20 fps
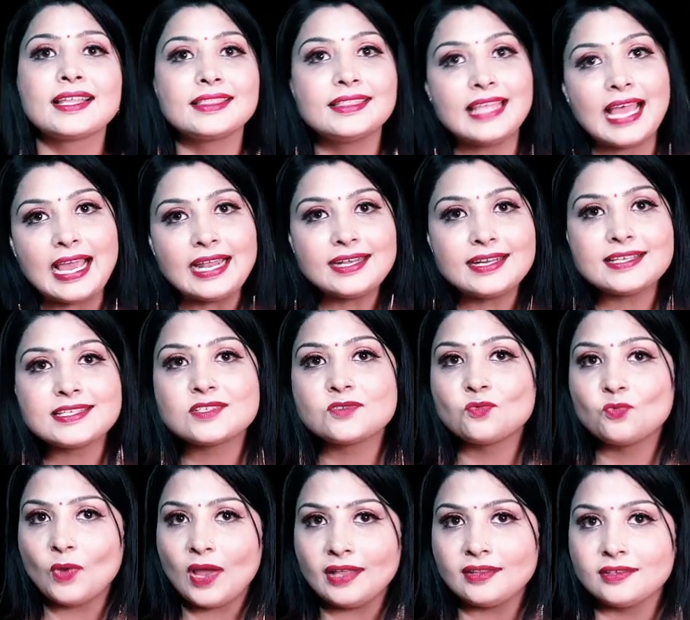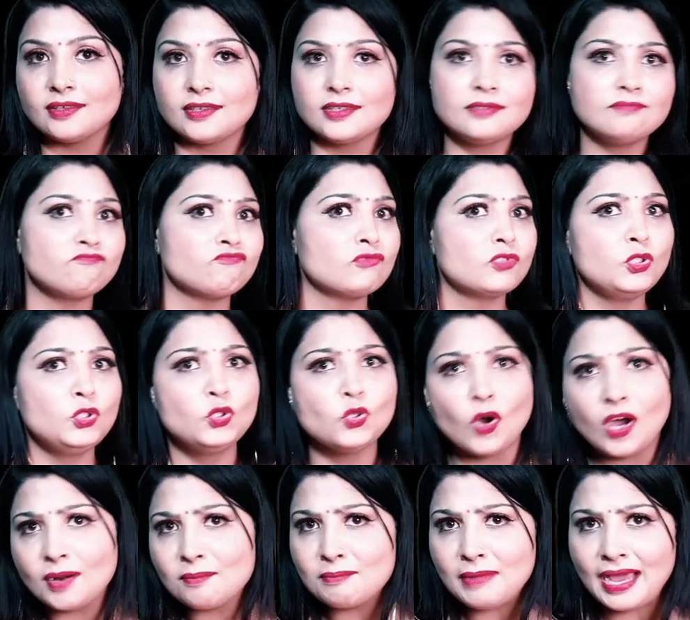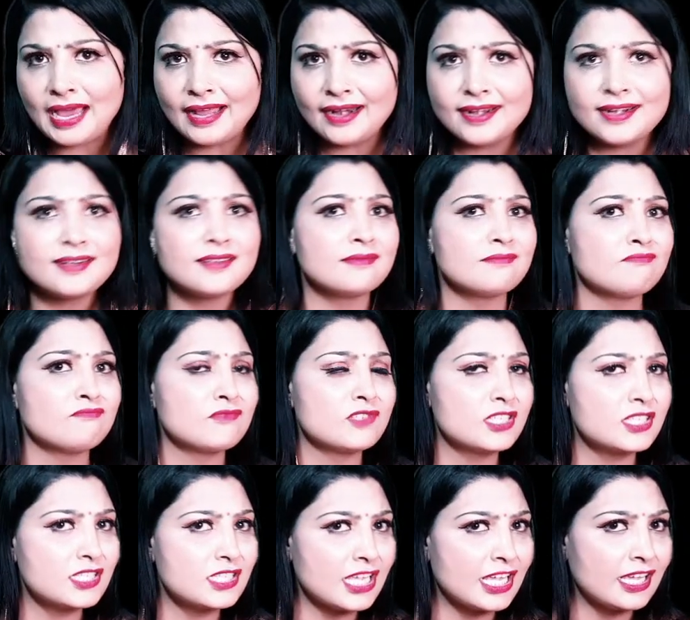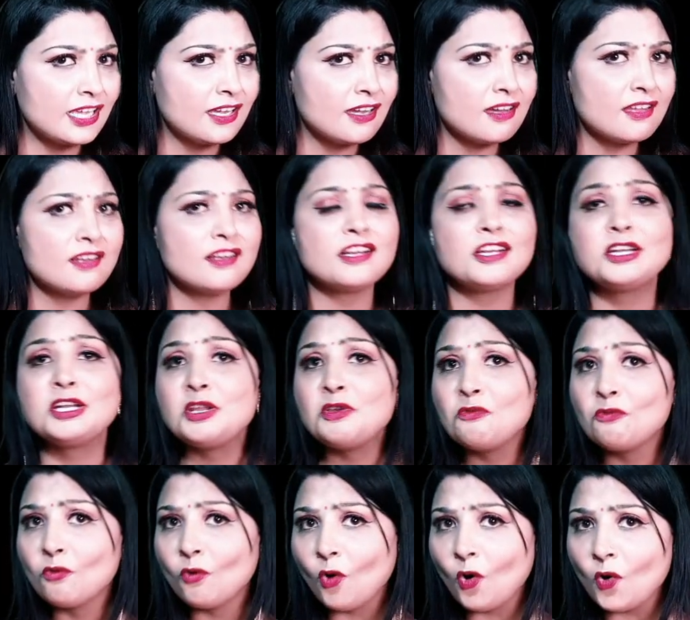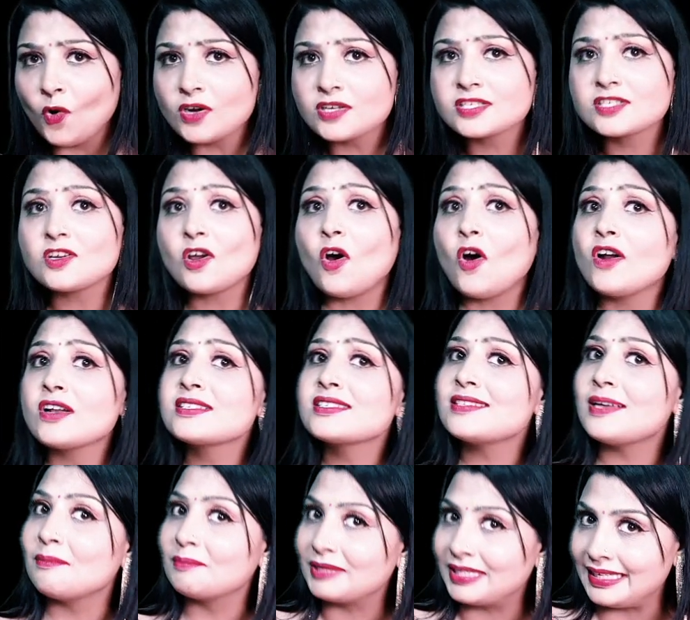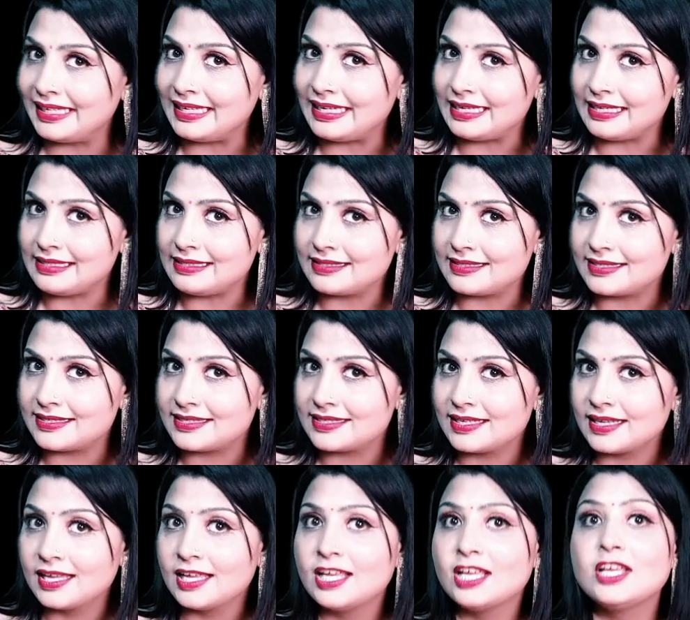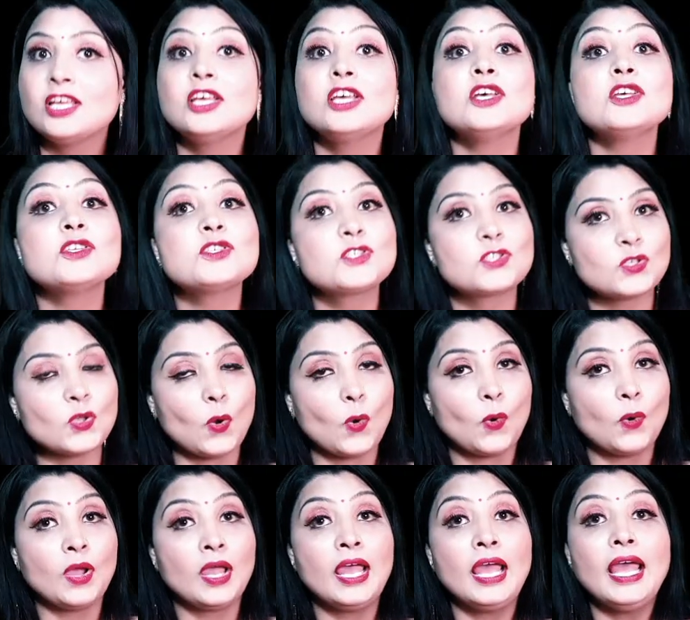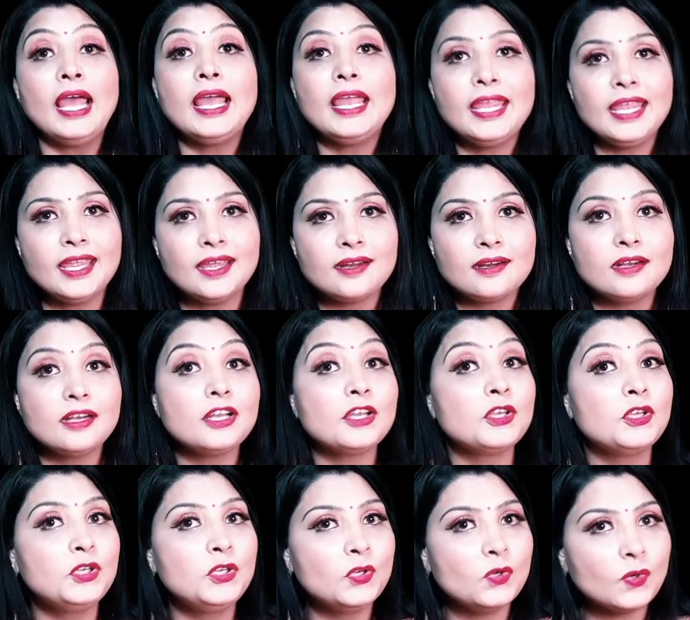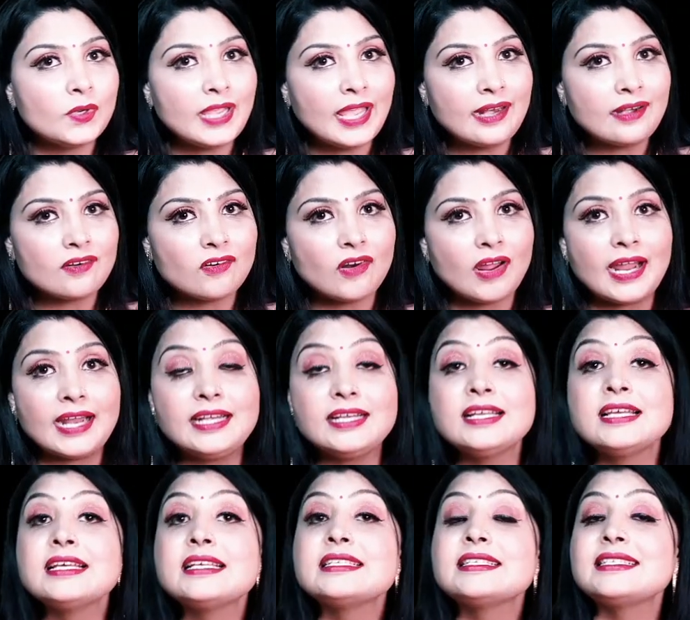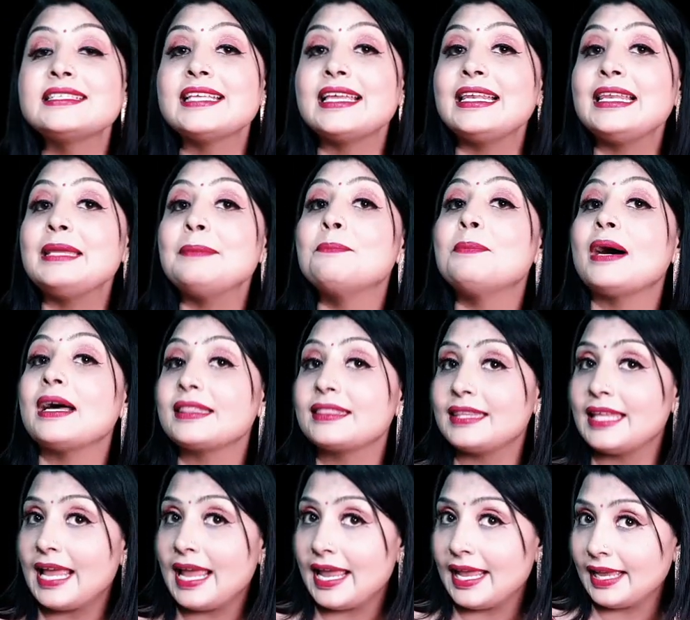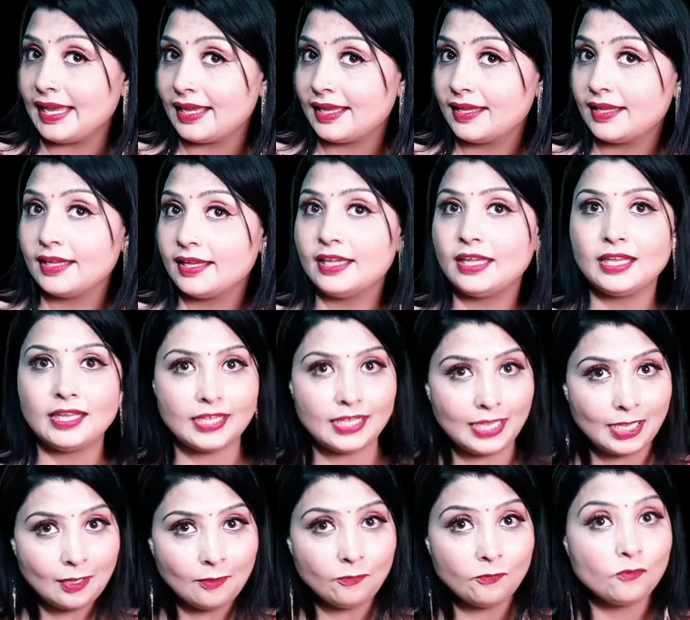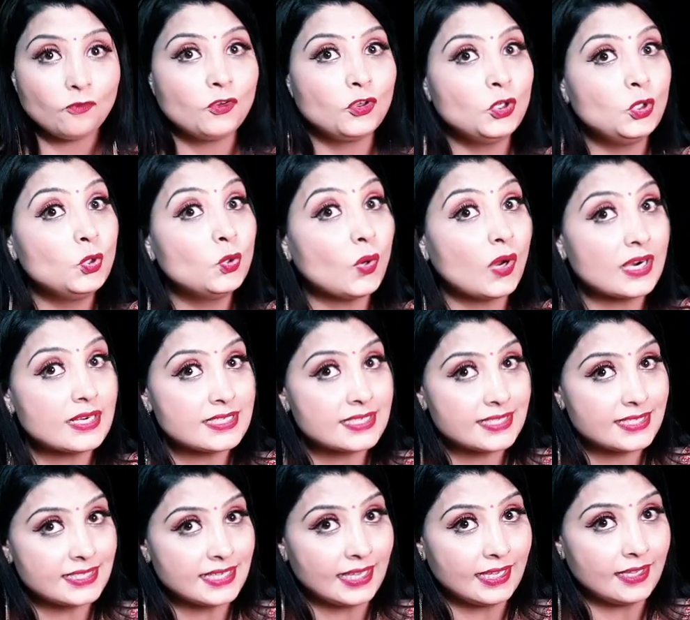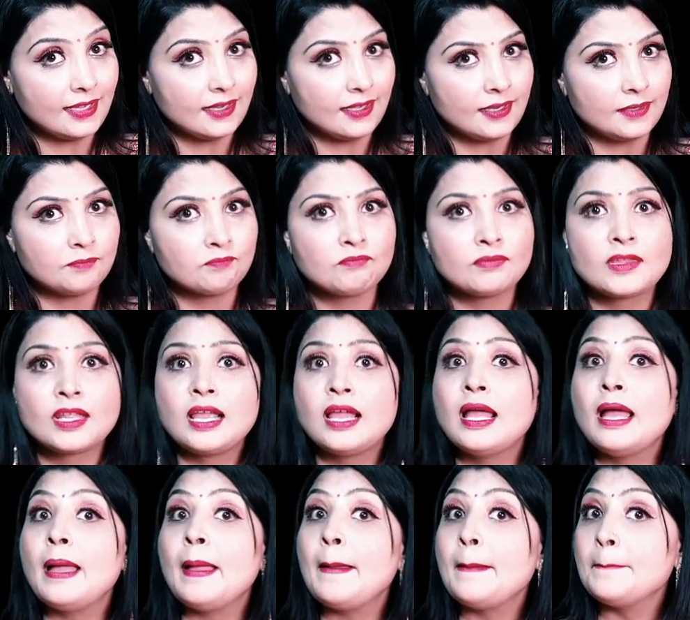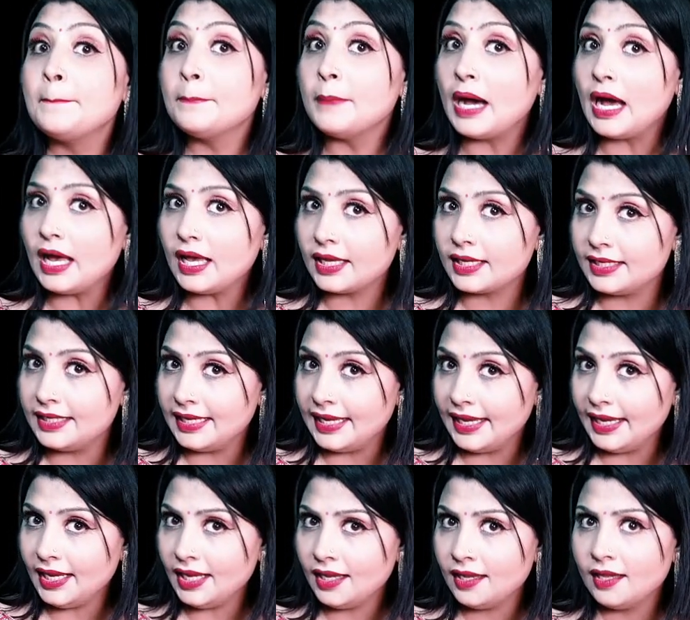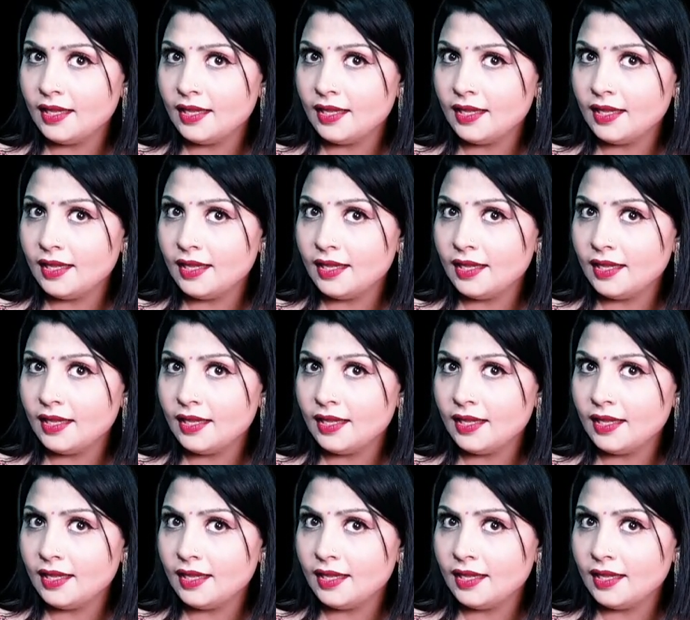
That is whether you are married, single, divorced or something else. So, here you can write célibataire if you are single, marié